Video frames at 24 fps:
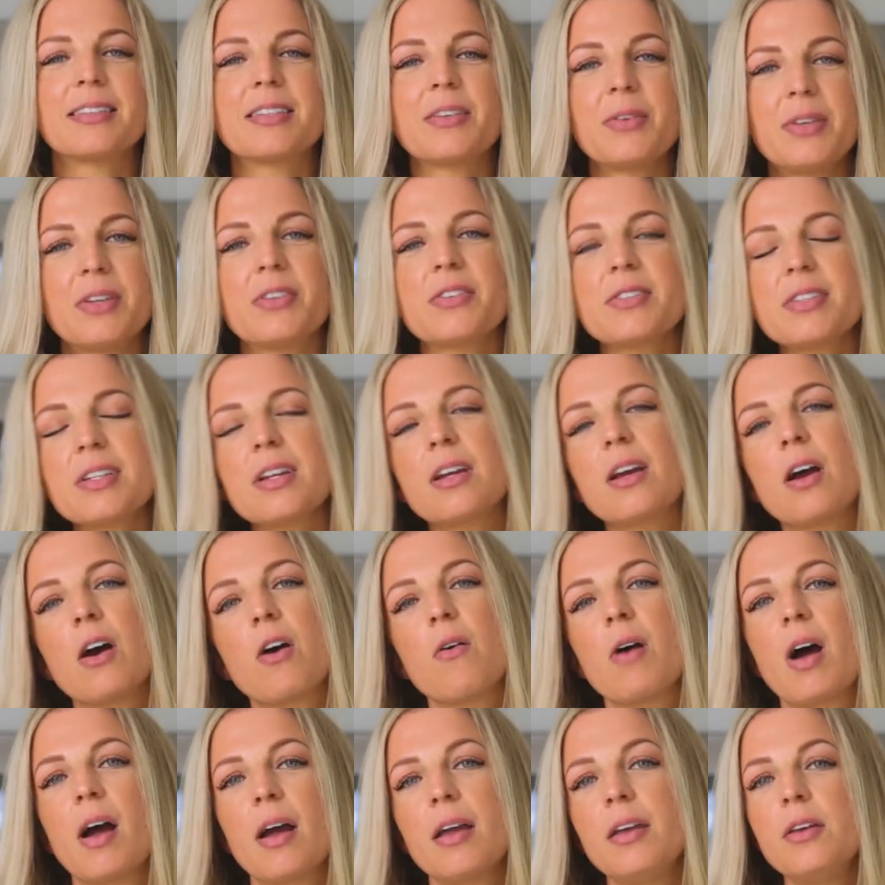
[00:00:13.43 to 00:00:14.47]
So years
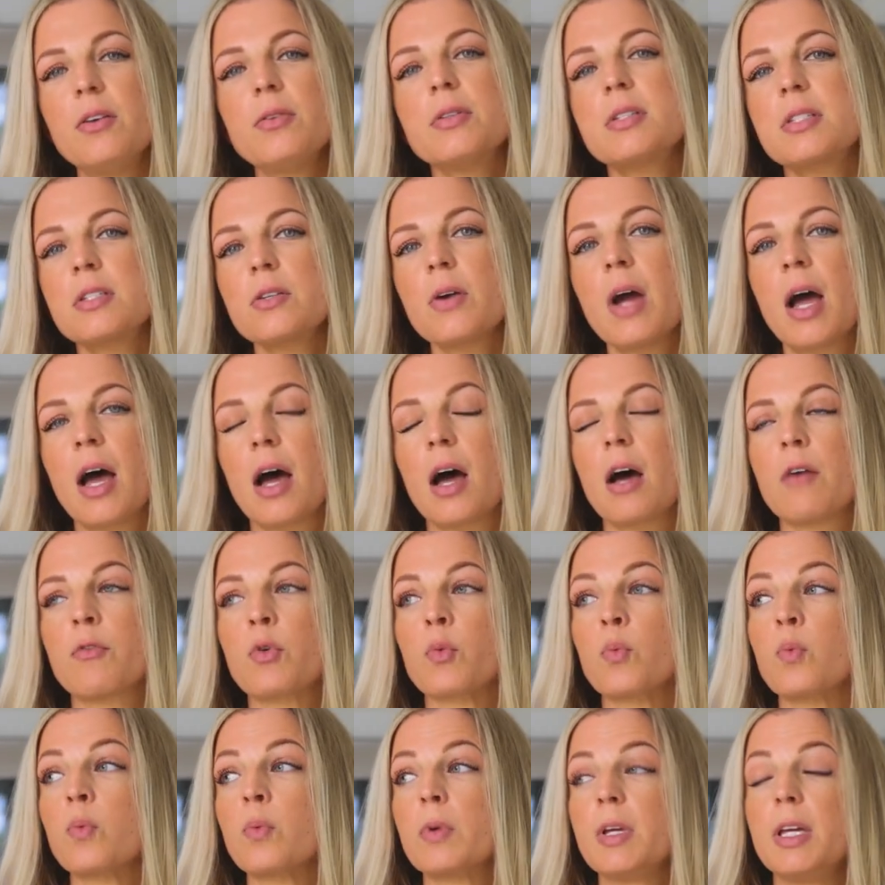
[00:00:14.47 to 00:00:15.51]
ago, I used to have
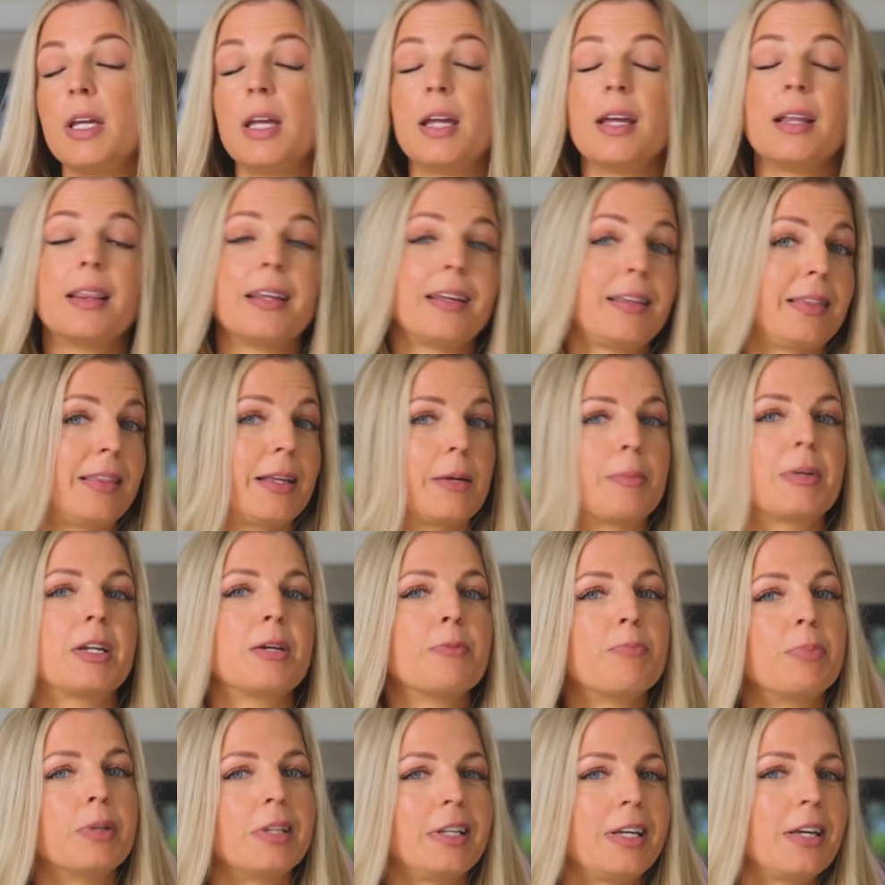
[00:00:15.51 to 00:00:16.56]
really
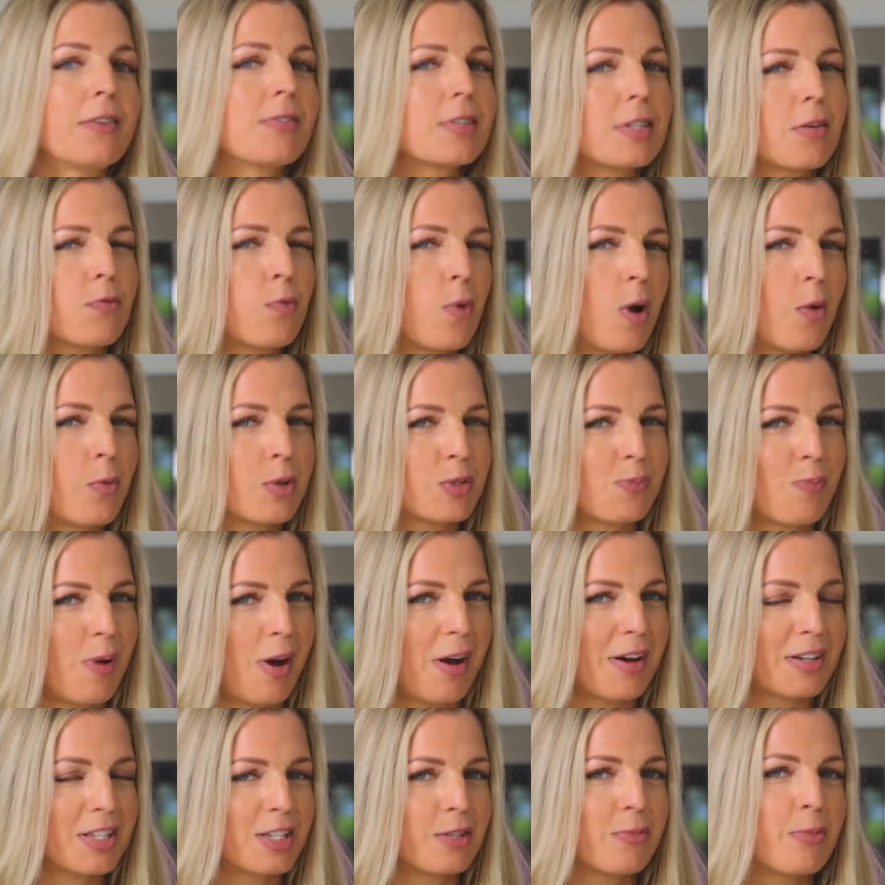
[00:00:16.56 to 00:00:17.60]
limited beliefs of what was
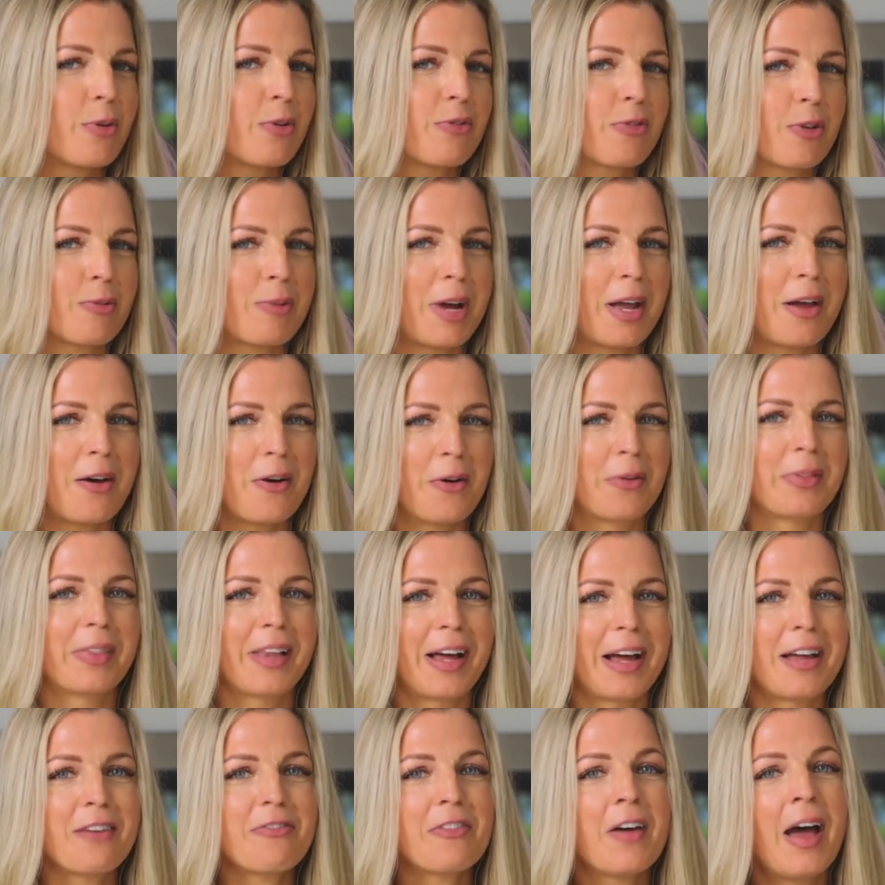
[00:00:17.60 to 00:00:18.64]
possible for my own
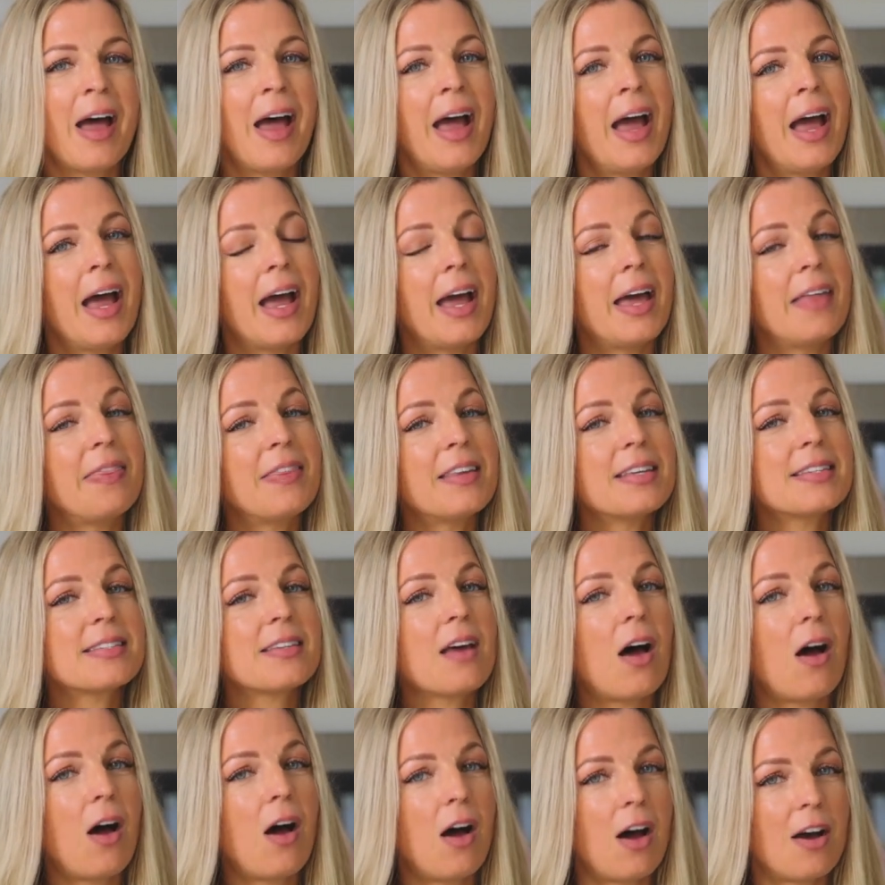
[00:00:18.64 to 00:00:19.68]
life, and this
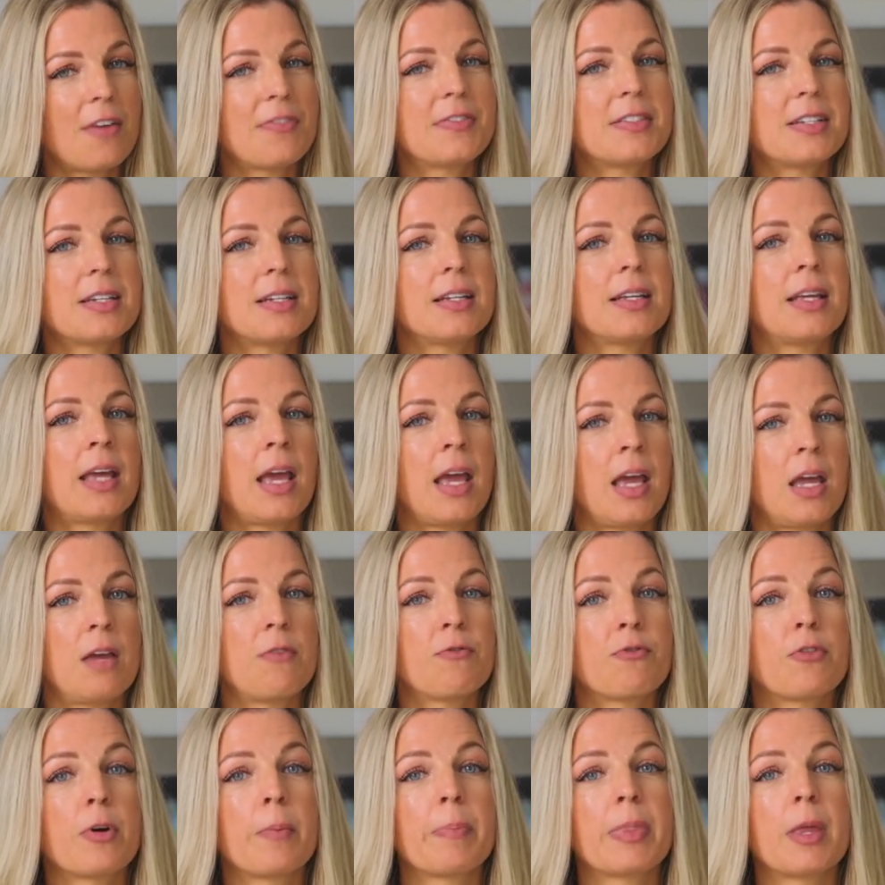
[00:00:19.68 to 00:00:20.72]
often
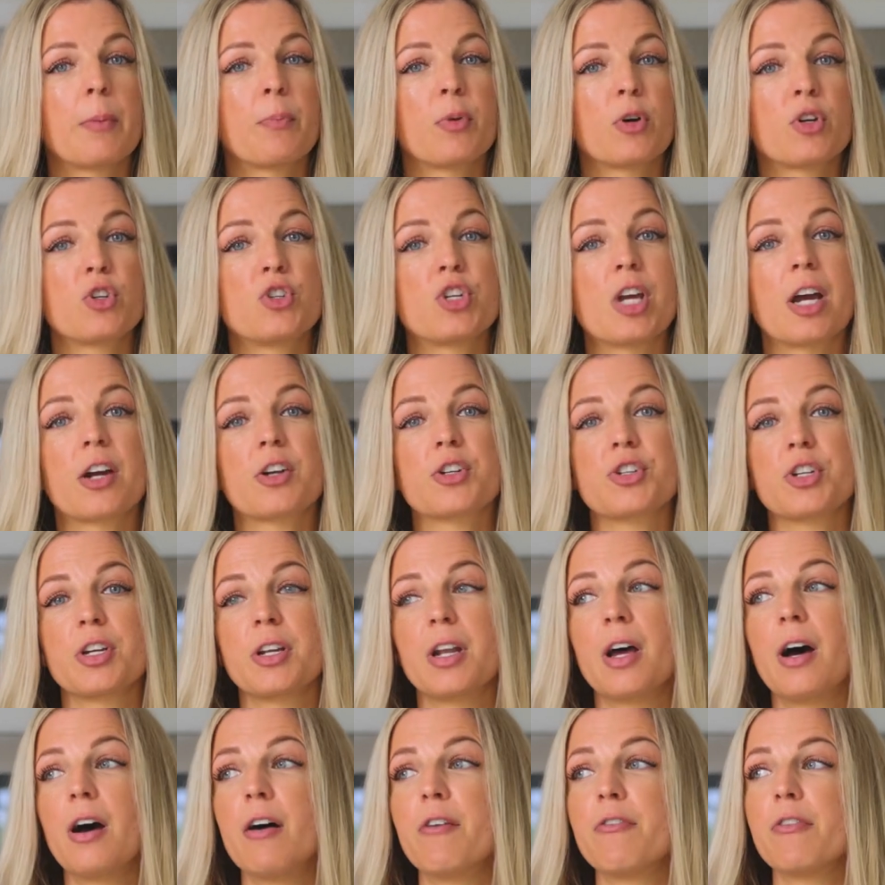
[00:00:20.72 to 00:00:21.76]
came from the projection
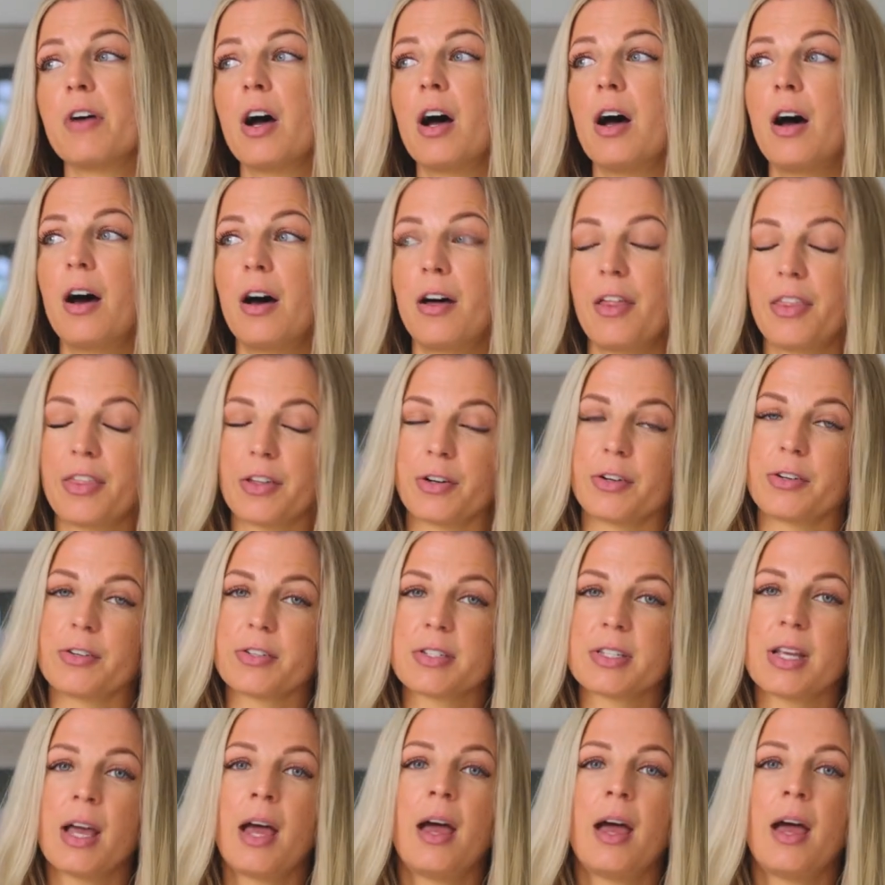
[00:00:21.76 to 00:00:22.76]
of others.